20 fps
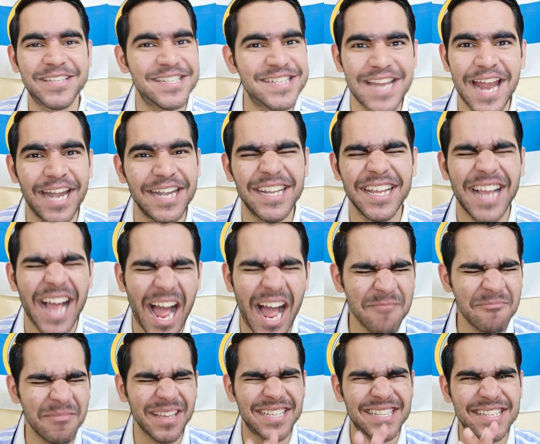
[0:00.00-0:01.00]
ecstatic,
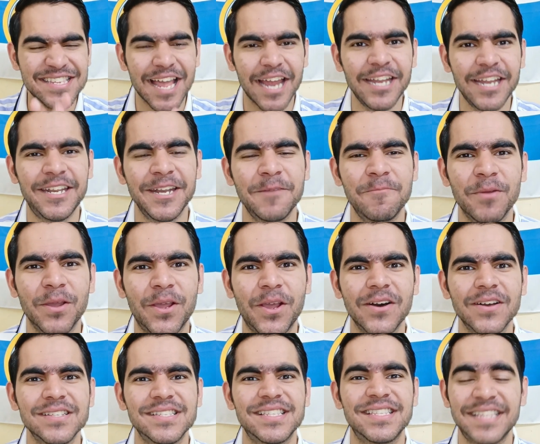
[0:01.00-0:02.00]
I'm excited,
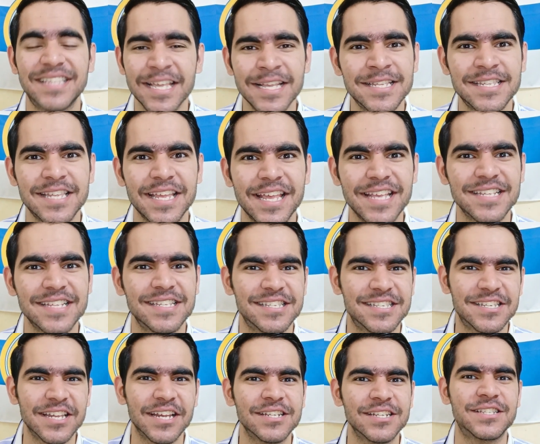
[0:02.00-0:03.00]
because this is
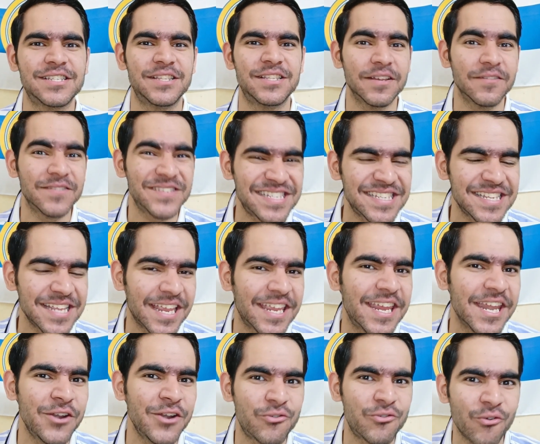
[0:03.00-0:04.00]
just the
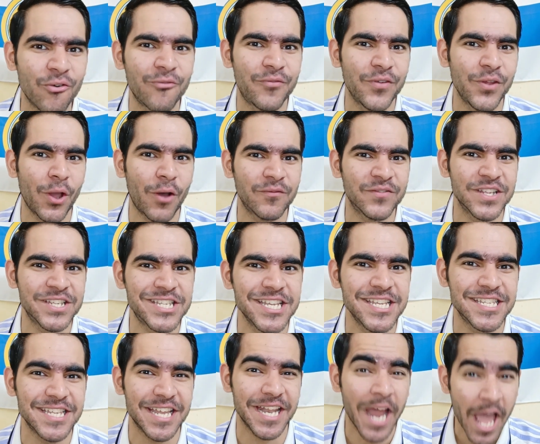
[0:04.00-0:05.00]
second trophy of the
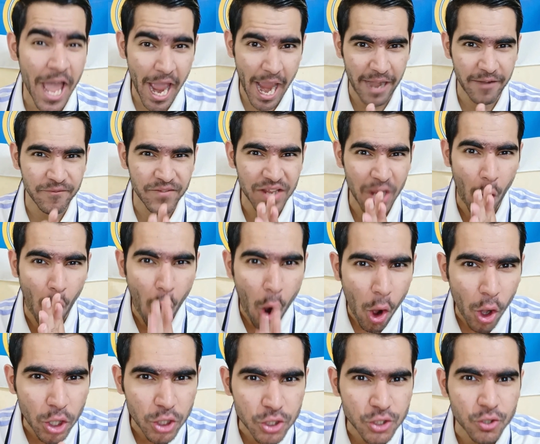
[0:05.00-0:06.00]
season and we
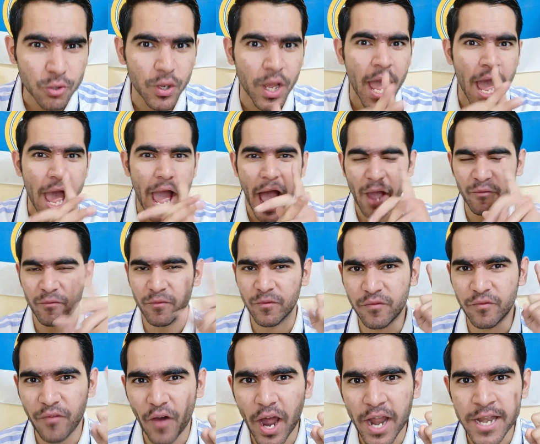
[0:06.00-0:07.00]
also
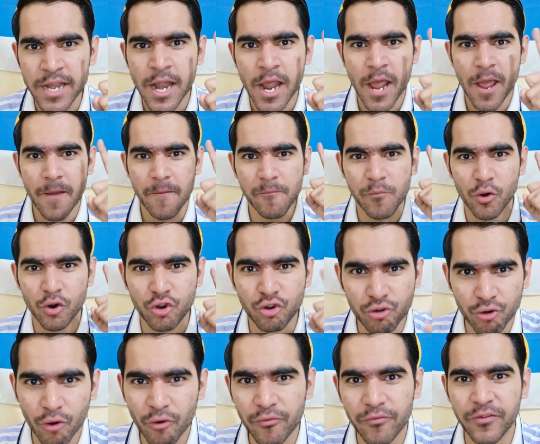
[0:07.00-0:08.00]
have one more
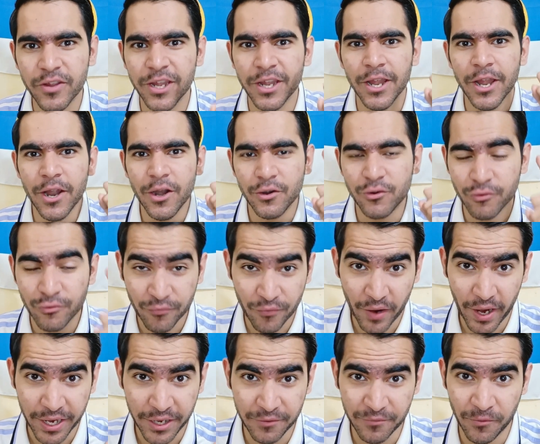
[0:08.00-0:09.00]
trophy to
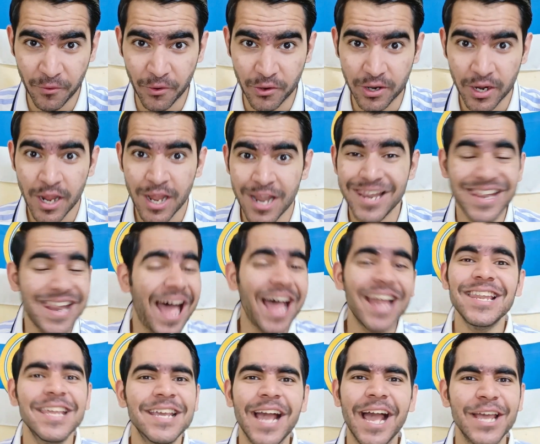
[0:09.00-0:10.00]
fight for. La
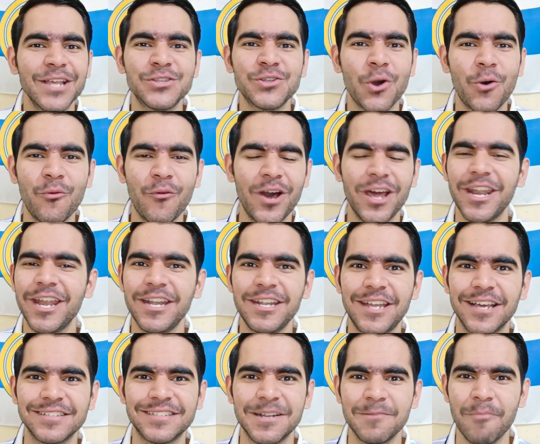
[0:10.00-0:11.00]
Liga is over, it
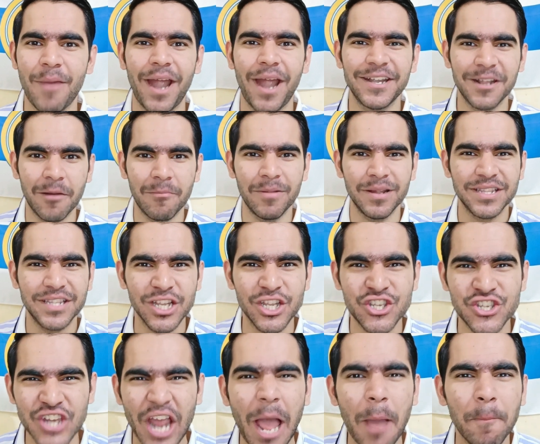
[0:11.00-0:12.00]
doesn't matter, but the
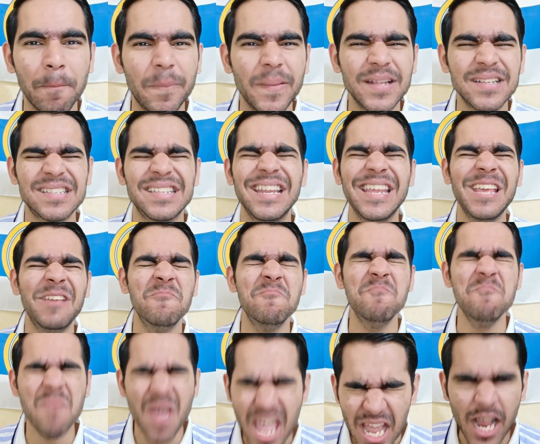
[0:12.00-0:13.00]
Champions League
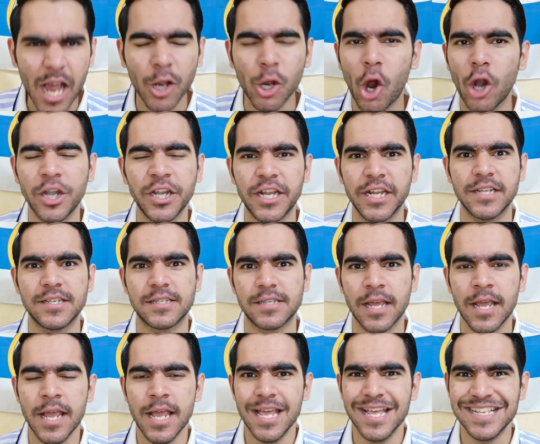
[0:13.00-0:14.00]
mega contest
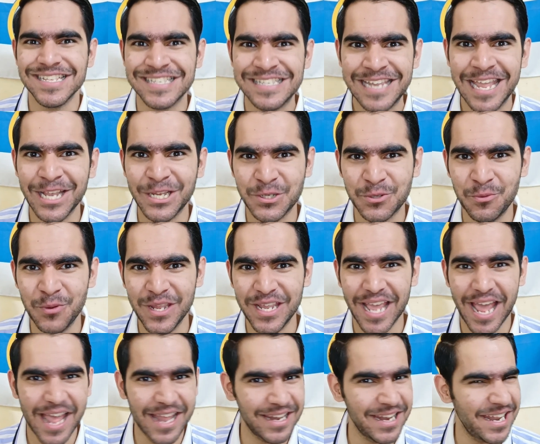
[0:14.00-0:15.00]
is next
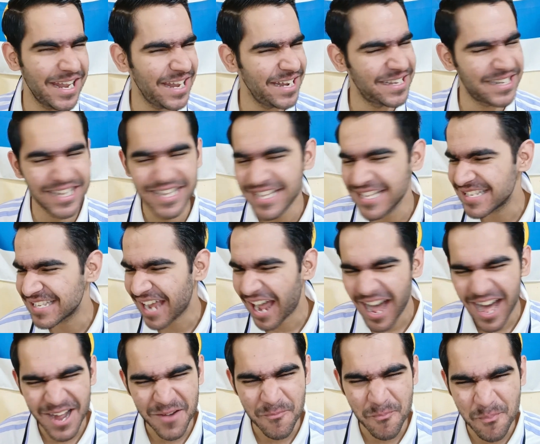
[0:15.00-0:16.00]
week and it is
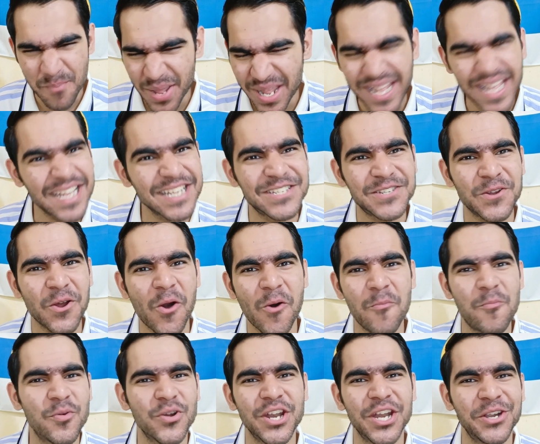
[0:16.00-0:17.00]
our biggest
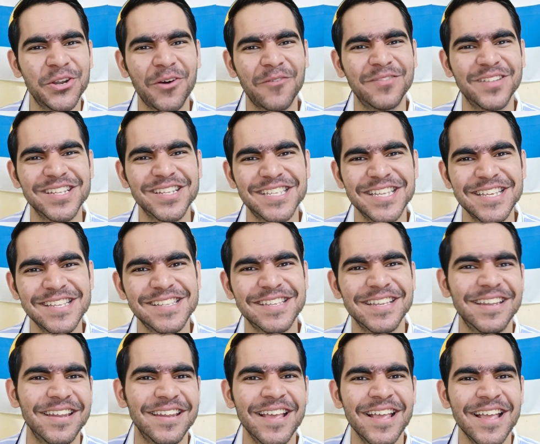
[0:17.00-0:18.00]
opponent of the
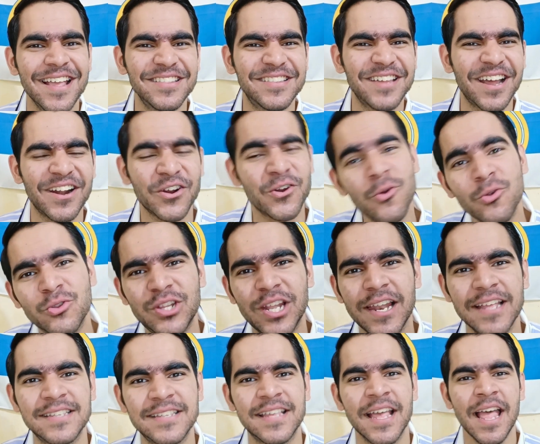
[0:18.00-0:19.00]
season, the
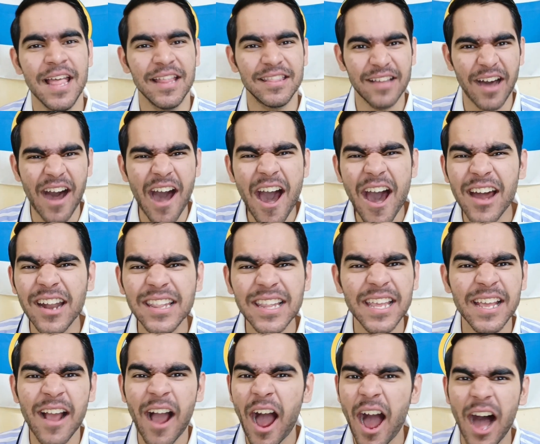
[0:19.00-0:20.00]
ruthless, the
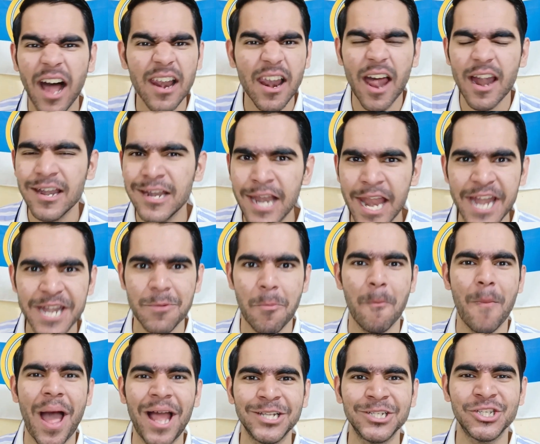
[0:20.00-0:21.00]
Erling Haaland-led
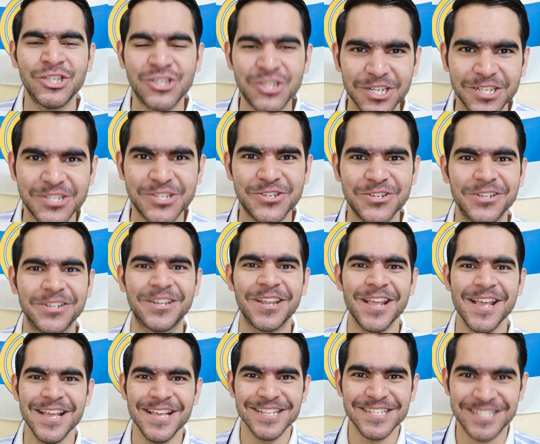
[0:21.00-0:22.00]
Manchester
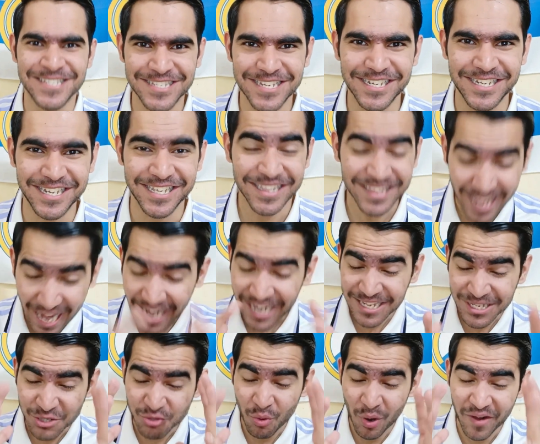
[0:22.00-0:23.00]
City. That
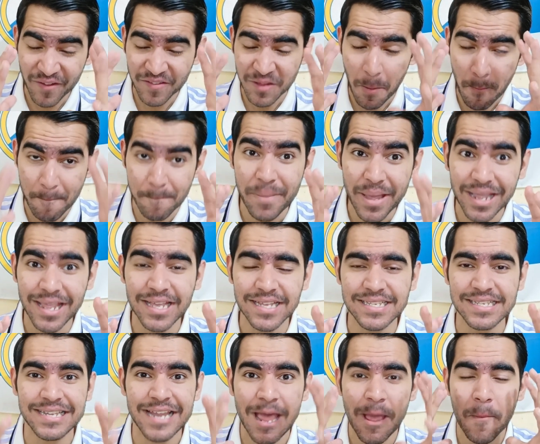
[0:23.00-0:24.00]
is one of the
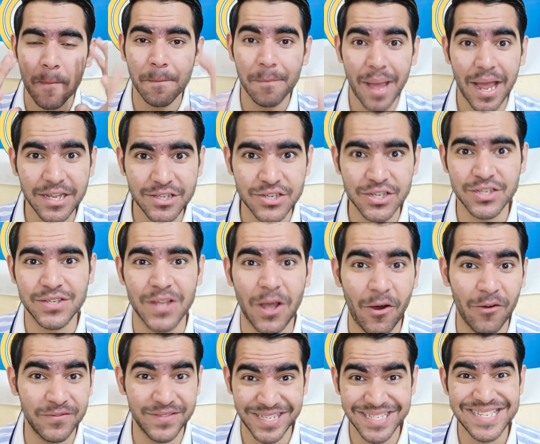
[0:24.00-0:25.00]
biggest matches
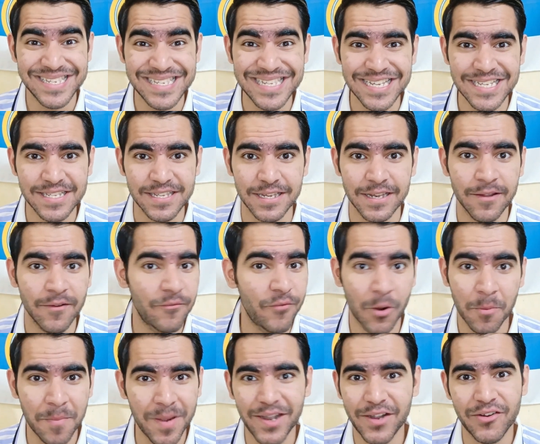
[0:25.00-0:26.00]
of this season
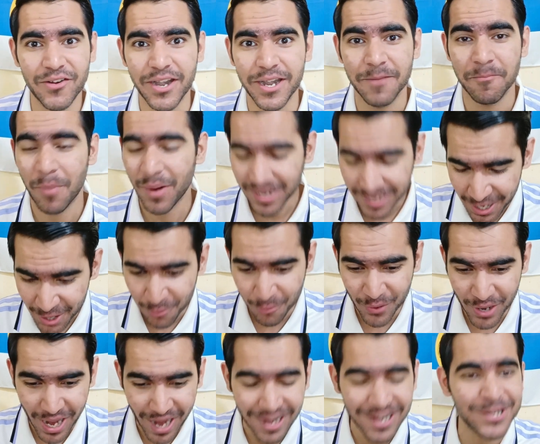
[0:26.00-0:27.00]
for Madrid. But here
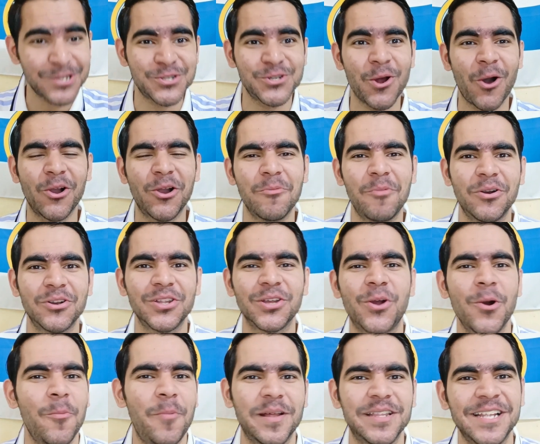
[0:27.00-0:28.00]
we are, let's talk about the
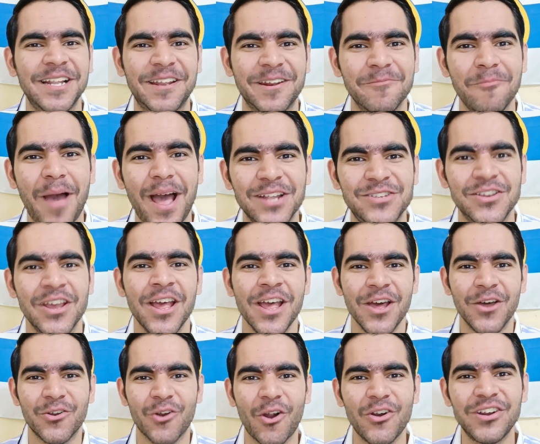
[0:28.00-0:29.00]
Copa del Rey match.
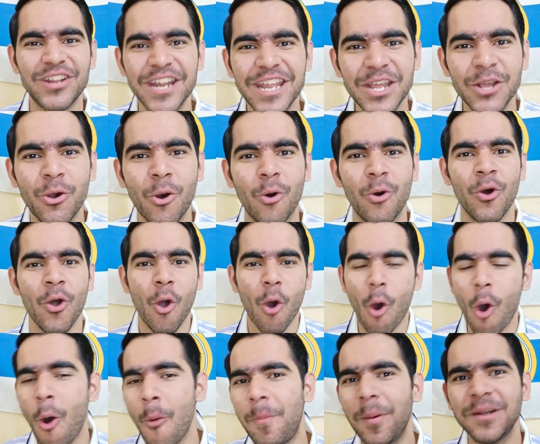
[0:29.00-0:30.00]
Rodrygo
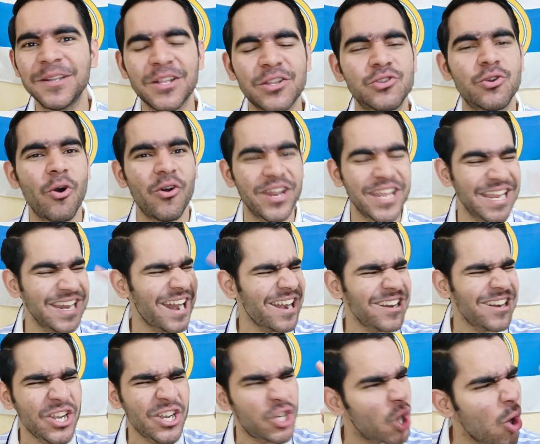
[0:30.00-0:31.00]
opened the scoring in
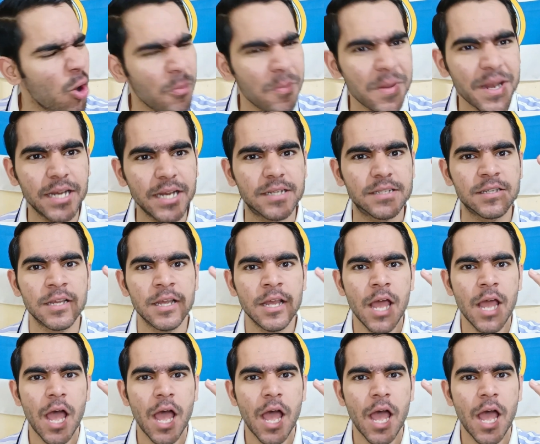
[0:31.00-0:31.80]
under two minutes.